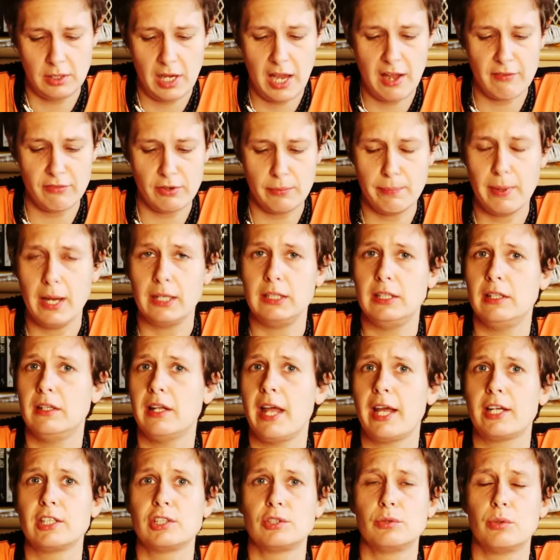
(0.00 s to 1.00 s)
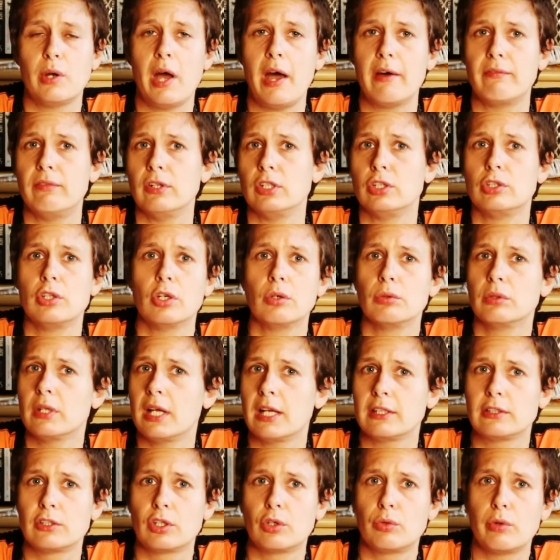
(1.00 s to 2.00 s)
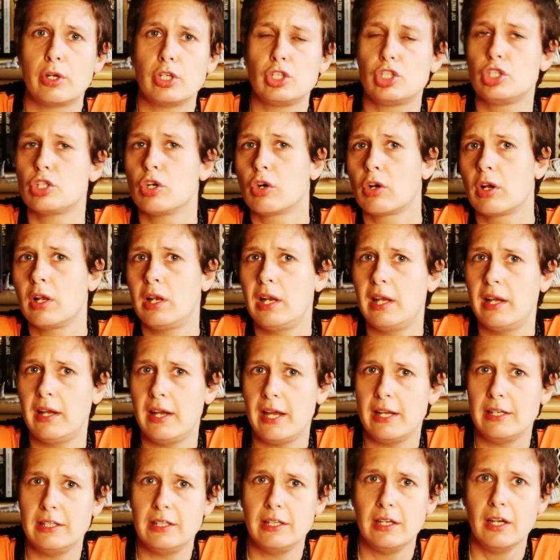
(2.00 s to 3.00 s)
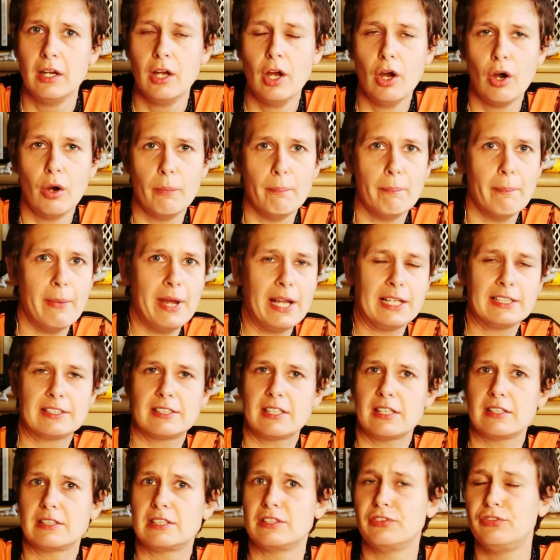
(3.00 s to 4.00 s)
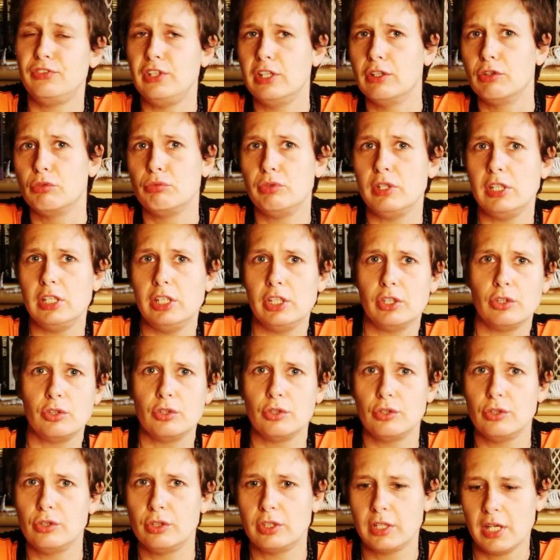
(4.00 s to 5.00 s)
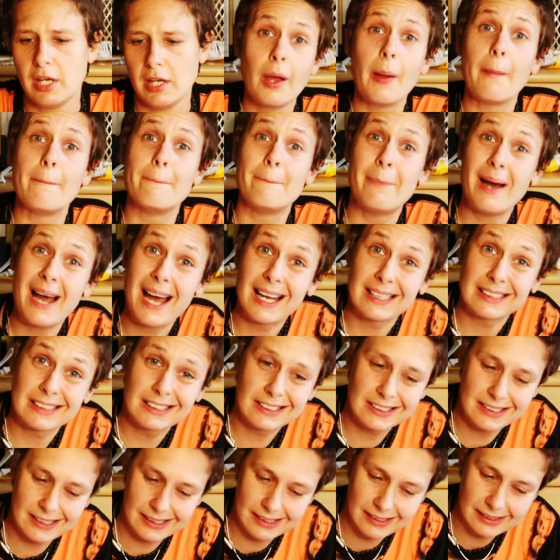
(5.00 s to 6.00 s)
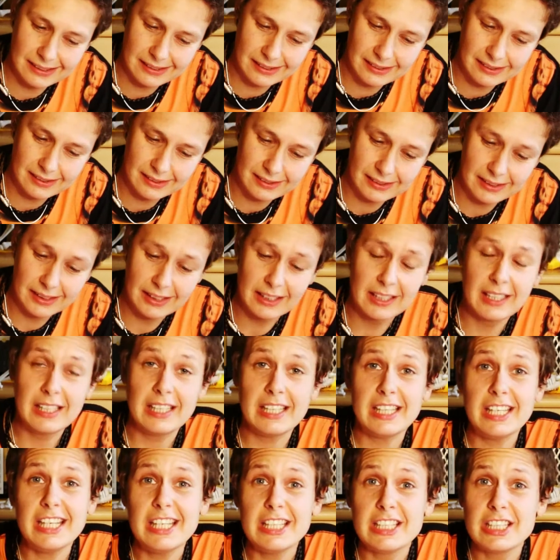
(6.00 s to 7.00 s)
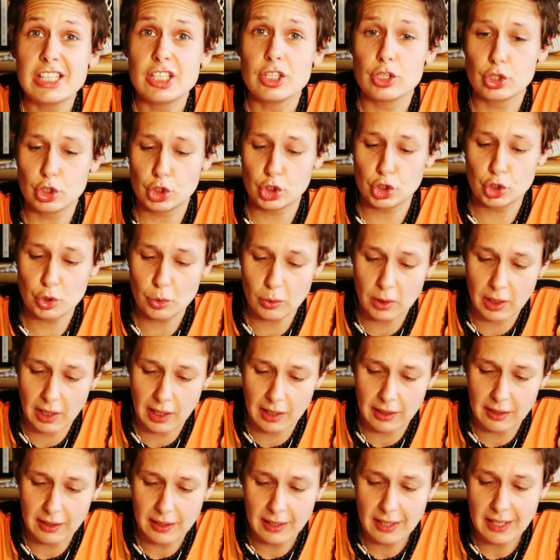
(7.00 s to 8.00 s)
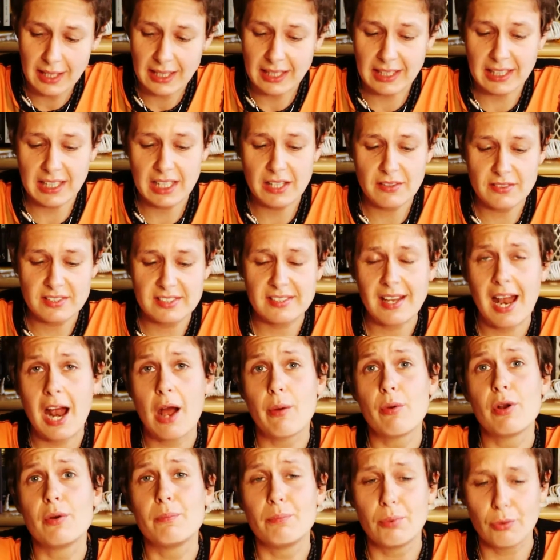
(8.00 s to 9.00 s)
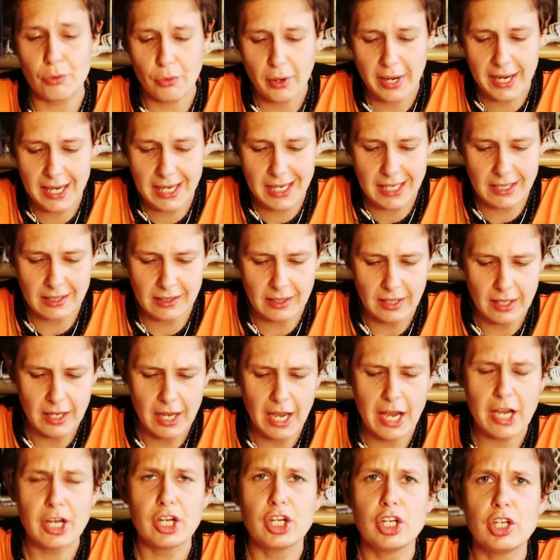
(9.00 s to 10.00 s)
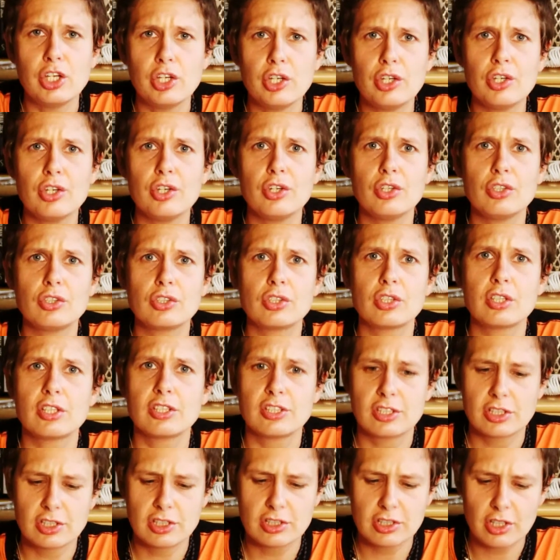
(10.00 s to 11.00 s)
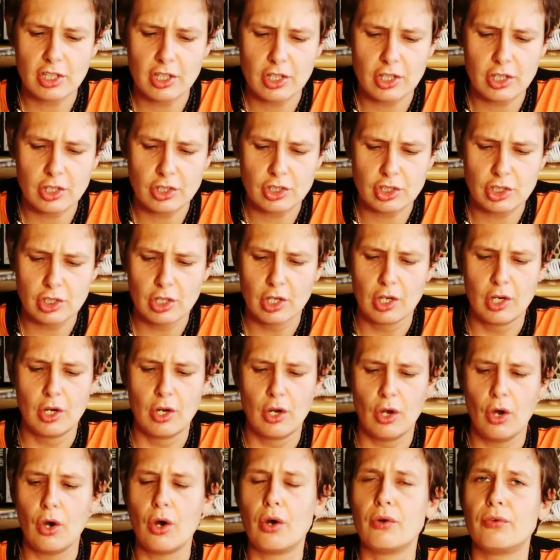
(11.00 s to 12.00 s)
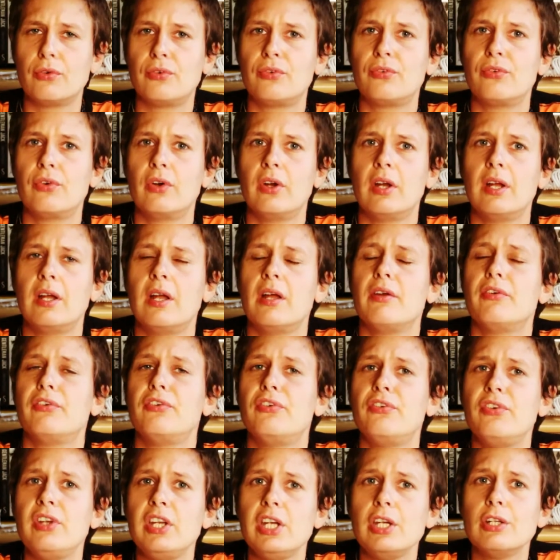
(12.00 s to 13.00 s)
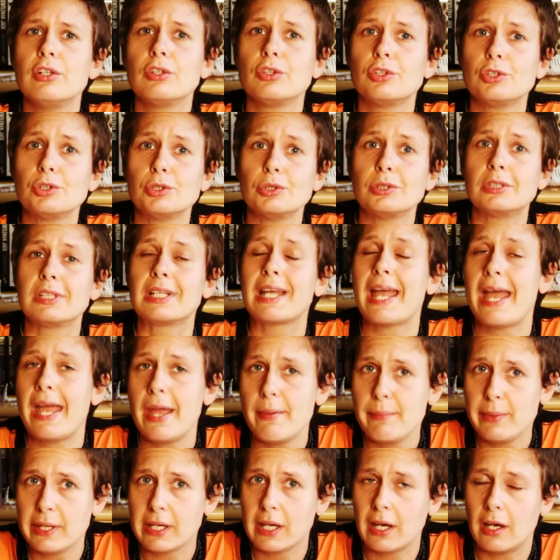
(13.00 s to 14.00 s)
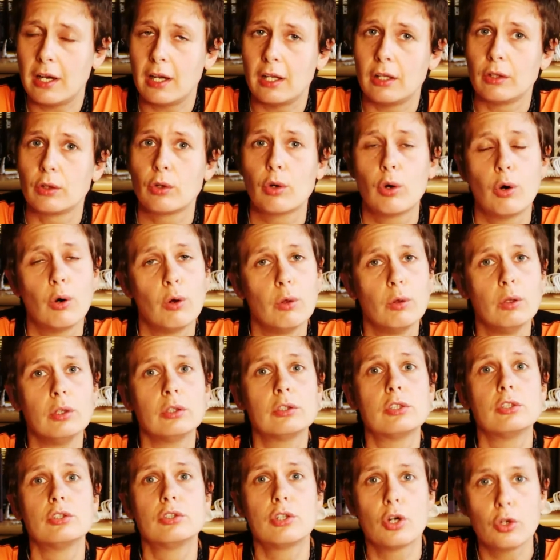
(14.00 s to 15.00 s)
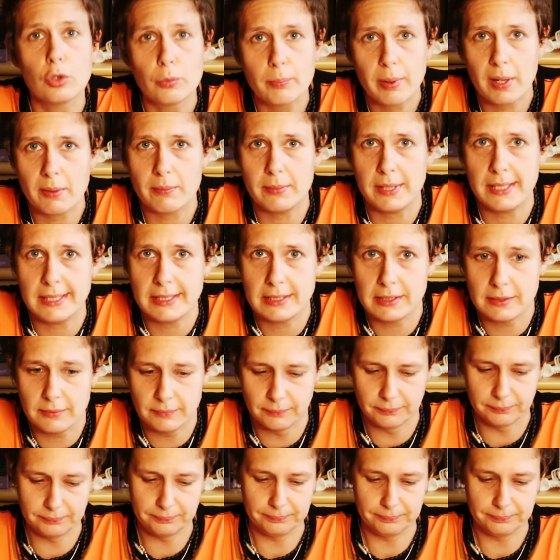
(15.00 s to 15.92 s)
Everybody likes to have a donut or a chocolate and it makes us feel really good. But eating sugar gives our brain a huge surge of feel good chemical called dopamine.